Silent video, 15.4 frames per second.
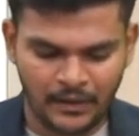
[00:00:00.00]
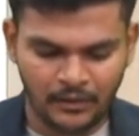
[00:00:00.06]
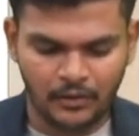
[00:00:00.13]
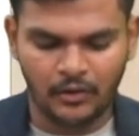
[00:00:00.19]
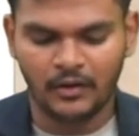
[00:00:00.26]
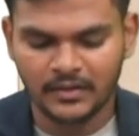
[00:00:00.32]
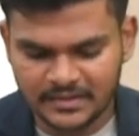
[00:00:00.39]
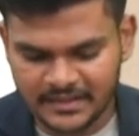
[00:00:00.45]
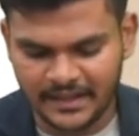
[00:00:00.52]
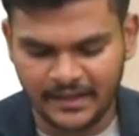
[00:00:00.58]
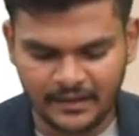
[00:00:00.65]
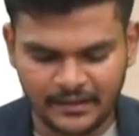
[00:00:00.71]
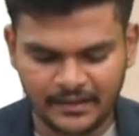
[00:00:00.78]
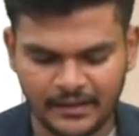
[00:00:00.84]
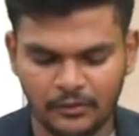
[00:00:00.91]

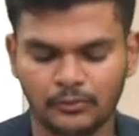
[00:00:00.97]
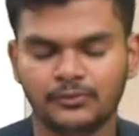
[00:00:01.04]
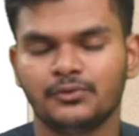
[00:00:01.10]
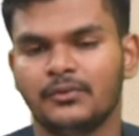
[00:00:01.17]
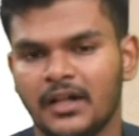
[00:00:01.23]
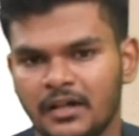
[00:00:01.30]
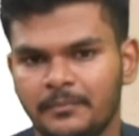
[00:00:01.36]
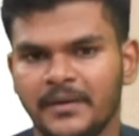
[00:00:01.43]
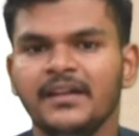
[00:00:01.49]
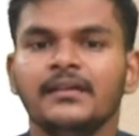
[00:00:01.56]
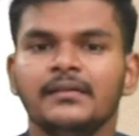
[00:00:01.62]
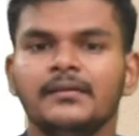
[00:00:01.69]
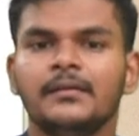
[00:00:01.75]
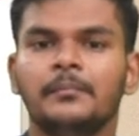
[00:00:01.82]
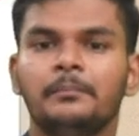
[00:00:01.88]
costing can also help
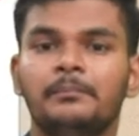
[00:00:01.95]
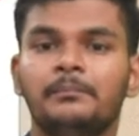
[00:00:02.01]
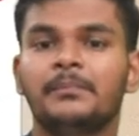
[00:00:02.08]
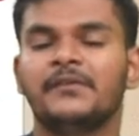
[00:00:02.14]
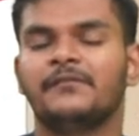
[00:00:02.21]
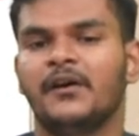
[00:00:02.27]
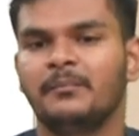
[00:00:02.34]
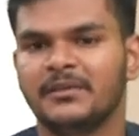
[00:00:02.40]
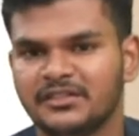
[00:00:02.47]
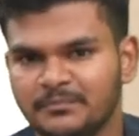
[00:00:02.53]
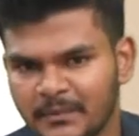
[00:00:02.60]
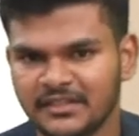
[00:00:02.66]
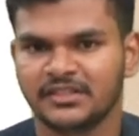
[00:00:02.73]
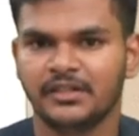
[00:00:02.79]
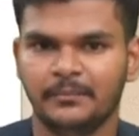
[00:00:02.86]
in performance
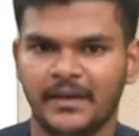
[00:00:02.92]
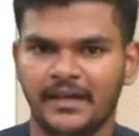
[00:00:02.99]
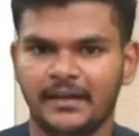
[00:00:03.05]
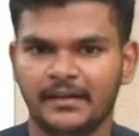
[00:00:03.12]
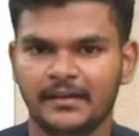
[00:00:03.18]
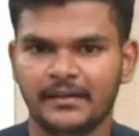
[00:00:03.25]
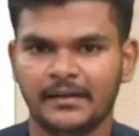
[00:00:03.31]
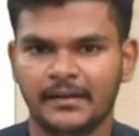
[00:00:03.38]
measurement